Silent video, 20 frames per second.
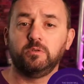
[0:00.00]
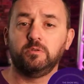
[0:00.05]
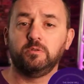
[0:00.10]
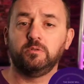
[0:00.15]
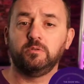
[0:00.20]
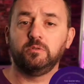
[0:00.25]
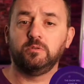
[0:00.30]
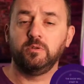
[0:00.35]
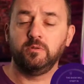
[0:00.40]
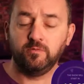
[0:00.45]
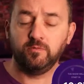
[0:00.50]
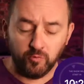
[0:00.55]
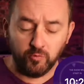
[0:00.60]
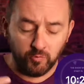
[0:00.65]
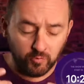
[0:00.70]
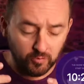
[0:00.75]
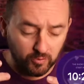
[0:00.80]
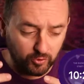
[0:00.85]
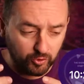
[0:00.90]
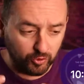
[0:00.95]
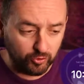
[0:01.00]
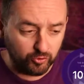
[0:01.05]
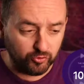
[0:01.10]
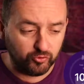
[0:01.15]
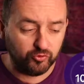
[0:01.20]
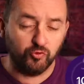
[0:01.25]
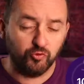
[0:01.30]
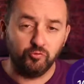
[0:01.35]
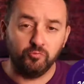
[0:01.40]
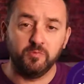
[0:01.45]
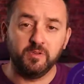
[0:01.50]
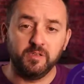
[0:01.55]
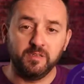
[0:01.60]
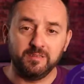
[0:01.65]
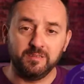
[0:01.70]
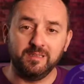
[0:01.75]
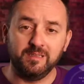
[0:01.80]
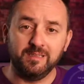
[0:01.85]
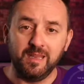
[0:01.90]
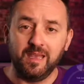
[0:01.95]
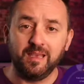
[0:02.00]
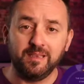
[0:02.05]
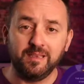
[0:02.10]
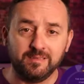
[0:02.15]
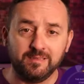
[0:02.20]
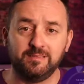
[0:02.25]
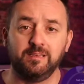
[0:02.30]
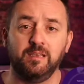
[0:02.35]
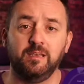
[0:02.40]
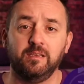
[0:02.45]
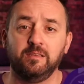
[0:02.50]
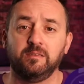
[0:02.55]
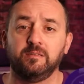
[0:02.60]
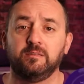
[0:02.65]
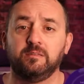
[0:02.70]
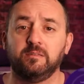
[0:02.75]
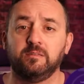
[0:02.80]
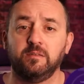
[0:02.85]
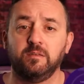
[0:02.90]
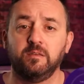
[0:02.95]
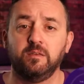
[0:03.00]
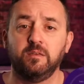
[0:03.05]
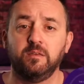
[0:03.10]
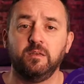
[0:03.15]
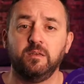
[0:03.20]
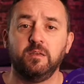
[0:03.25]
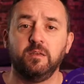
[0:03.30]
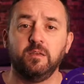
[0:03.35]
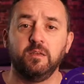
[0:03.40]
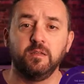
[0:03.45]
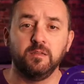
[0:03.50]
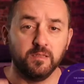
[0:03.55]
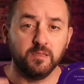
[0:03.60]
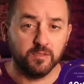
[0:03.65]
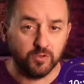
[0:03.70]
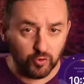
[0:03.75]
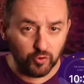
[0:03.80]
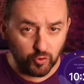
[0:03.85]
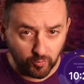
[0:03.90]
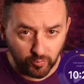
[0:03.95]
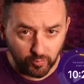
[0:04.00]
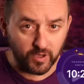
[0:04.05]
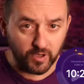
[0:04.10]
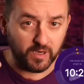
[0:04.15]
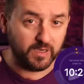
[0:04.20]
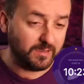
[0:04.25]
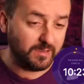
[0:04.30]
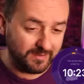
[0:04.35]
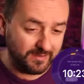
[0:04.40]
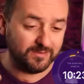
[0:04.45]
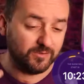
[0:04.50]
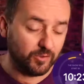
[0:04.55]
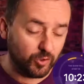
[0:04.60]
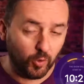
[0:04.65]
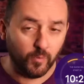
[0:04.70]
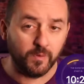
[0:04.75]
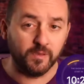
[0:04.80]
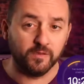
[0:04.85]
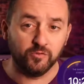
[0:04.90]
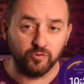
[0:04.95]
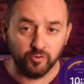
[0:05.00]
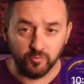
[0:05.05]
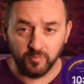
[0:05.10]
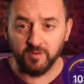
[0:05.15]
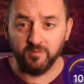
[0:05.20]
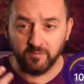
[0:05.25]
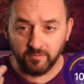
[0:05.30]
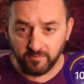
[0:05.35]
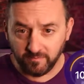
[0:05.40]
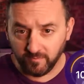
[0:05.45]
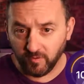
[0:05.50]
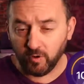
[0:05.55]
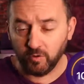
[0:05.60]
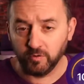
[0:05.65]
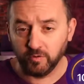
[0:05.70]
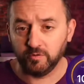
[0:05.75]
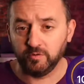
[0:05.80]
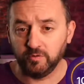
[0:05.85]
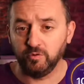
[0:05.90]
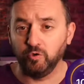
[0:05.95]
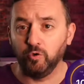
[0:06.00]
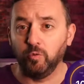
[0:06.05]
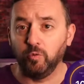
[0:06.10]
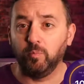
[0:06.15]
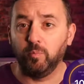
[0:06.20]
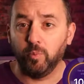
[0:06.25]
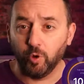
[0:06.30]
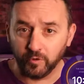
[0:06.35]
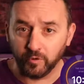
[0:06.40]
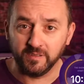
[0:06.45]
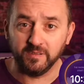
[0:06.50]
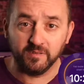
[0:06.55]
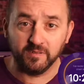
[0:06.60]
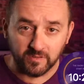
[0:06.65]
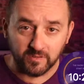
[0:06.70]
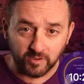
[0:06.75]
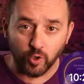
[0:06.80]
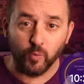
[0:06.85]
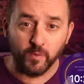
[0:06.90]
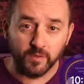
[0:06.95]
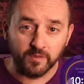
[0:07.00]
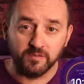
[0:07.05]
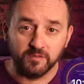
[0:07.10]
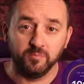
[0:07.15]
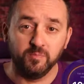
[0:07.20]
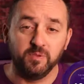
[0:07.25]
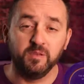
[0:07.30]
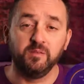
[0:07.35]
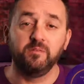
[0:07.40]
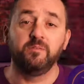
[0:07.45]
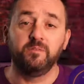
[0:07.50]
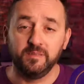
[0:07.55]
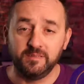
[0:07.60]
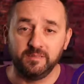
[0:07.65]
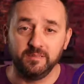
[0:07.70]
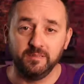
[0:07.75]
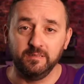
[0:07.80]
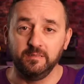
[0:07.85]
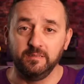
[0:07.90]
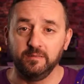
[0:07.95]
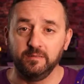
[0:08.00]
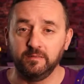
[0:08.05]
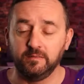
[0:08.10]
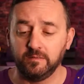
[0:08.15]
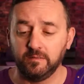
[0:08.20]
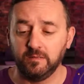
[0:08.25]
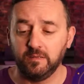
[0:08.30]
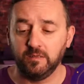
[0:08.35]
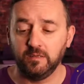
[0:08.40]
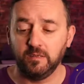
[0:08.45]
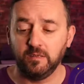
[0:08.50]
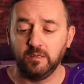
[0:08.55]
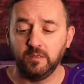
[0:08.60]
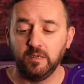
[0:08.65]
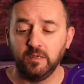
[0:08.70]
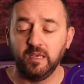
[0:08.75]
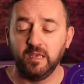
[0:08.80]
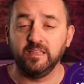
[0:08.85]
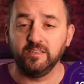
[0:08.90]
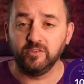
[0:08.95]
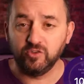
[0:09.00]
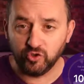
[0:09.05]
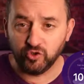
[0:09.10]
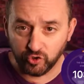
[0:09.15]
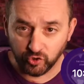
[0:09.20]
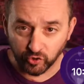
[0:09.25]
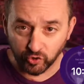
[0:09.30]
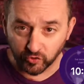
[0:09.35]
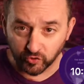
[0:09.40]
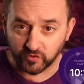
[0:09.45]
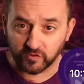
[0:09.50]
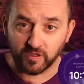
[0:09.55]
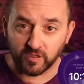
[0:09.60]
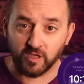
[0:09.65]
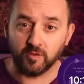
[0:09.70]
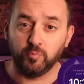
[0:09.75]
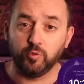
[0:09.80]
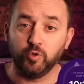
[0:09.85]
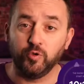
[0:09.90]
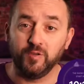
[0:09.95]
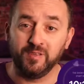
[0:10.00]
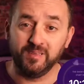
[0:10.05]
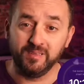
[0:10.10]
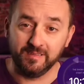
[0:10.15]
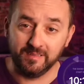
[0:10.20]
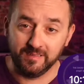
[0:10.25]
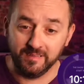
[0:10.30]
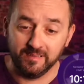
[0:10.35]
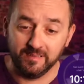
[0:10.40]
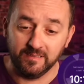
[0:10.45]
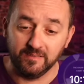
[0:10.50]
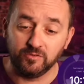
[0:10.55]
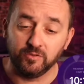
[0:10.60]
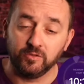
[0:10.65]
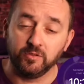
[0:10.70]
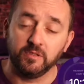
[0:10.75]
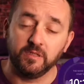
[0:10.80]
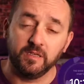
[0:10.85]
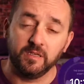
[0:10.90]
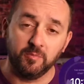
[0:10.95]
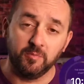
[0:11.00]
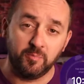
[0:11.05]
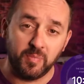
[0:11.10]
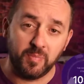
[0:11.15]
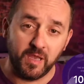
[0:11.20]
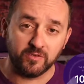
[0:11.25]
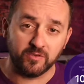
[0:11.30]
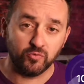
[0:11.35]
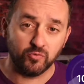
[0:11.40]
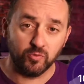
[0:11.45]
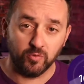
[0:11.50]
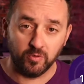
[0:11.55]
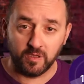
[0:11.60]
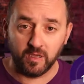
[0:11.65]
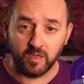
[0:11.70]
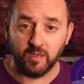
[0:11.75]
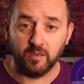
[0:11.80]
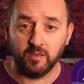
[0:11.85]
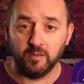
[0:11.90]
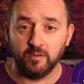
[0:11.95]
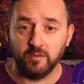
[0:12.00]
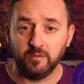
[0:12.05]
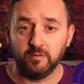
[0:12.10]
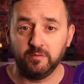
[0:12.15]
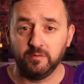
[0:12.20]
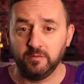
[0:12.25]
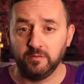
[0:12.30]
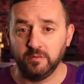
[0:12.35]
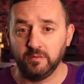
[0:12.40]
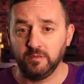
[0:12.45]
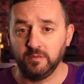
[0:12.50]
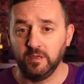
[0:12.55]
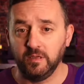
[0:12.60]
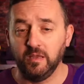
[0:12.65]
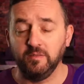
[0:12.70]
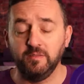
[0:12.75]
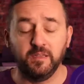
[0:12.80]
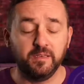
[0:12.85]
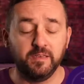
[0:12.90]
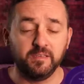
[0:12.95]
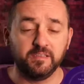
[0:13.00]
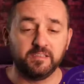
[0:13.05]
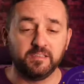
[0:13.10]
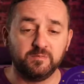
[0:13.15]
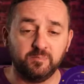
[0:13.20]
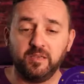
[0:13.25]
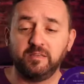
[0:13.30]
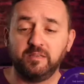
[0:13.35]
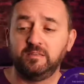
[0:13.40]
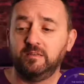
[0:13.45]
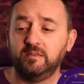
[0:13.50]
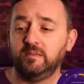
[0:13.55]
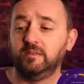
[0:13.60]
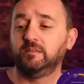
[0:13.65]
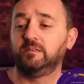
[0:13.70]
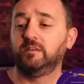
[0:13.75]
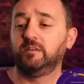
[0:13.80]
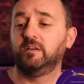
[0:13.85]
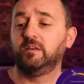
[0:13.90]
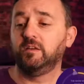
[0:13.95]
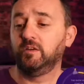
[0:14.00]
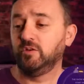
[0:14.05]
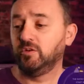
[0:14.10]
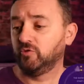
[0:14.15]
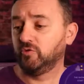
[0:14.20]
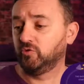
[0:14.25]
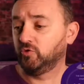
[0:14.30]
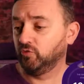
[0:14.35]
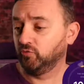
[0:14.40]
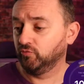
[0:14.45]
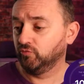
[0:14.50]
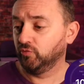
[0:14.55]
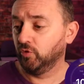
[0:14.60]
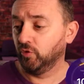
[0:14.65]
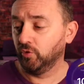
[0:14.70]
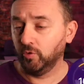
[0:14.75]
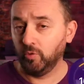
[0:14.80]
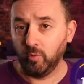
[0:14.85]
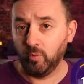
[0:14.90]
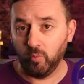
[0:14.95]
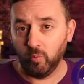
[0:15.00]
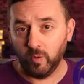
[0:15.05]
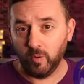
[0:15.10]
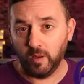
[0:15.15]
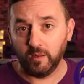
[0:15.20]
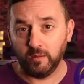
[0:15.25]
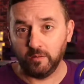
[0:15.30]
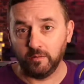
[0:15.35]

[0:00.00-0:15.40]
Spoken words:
if you consume these in excess, then your brain is going to be fogged. Your body is going to be fatigued. It's just like putting diesel in a petrol car and then expecting it to run well.